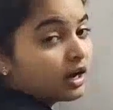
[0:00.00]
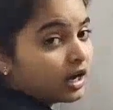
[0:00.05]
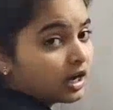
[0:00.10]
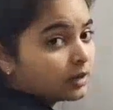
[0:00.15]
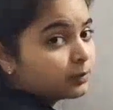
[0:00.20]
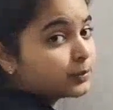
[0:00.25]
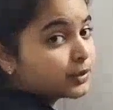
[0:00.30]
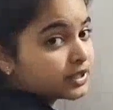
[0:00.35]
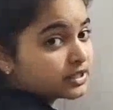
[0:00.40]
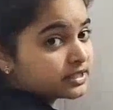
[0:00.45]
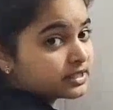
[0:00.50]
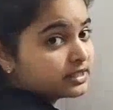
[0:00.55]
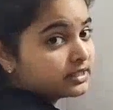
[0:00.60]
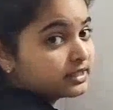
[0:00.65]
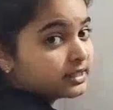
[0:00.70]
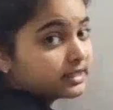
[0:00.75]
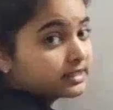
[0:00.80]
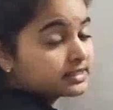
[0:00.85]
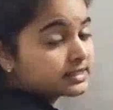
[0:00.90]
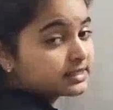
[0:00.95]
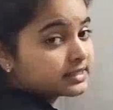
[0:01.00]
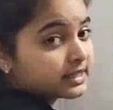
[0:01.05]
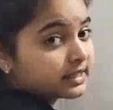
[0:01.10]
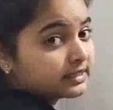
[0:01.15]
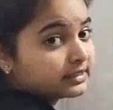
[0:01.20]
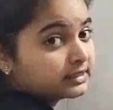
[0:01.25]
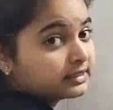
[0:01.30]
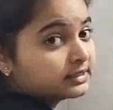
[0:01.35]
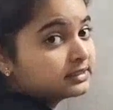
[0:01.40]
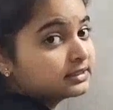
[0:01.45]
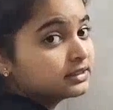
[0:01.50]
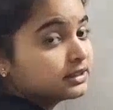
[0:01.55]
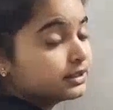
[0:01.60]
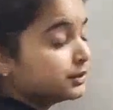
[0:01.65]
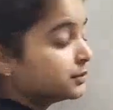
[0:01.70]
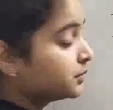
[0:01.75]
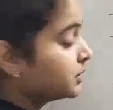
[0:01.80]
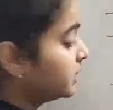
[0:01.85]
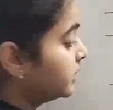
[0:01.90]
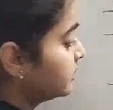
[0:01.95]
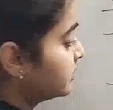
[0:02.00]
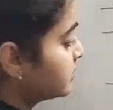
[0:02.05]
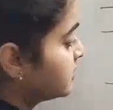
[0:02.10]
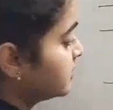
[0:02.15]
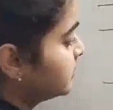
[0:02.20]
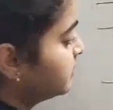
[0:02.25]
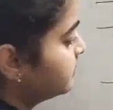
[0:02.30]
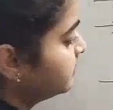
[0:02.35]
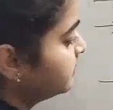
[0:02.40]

are present inside the nucleus.